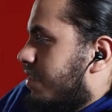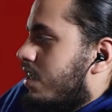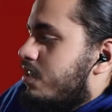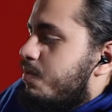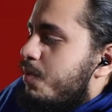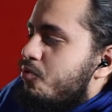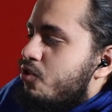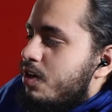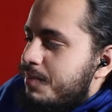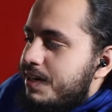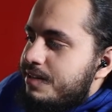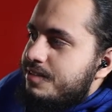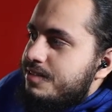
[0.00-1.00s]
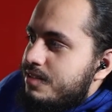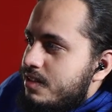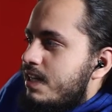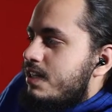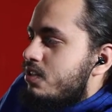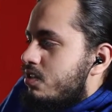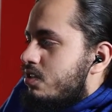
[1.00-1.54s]
At least people come out. The
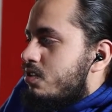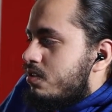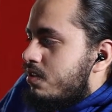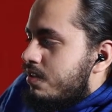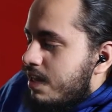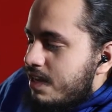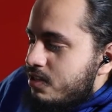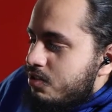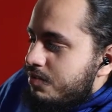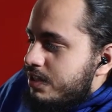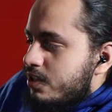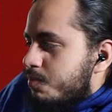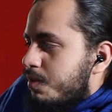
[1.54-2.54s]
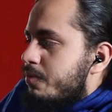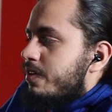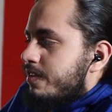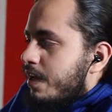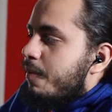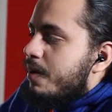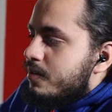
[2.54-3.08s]
last two videos, people
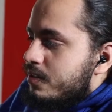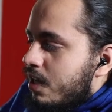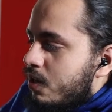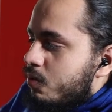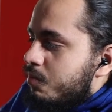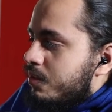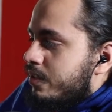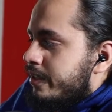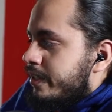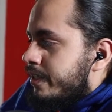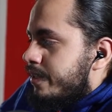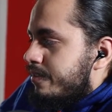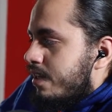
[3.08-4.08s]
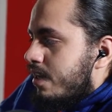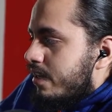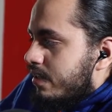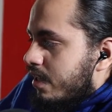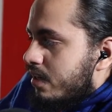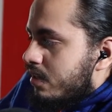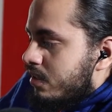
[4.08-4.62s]
have came out to help. I like
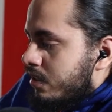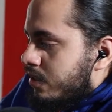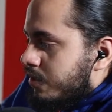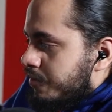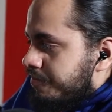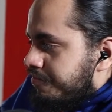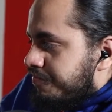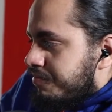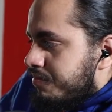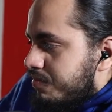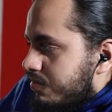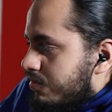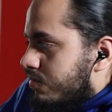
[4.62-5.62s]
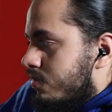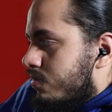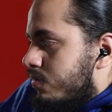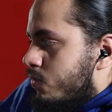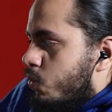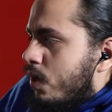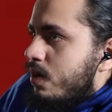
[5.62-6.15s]
that.
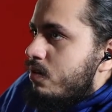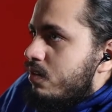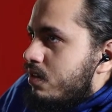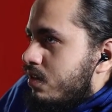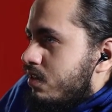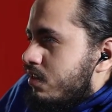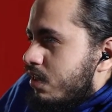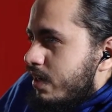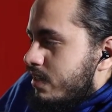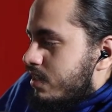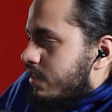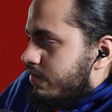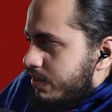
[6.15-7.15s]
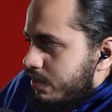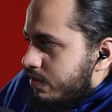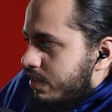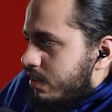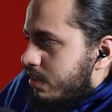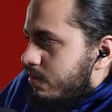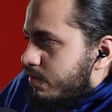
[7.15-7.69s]
Well, no, that second video
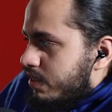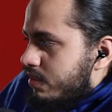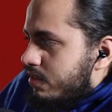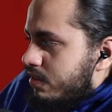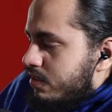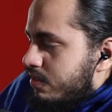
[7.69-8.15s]
didn't. Never mind.